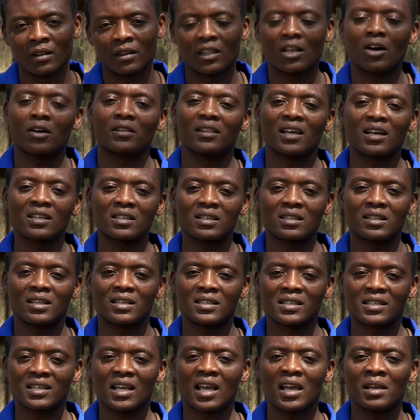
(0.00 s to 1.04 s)
Now, that's the
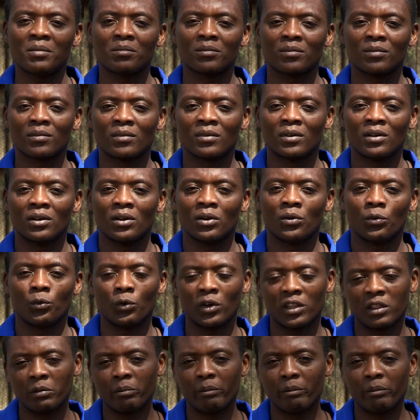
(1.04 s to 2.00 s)
same with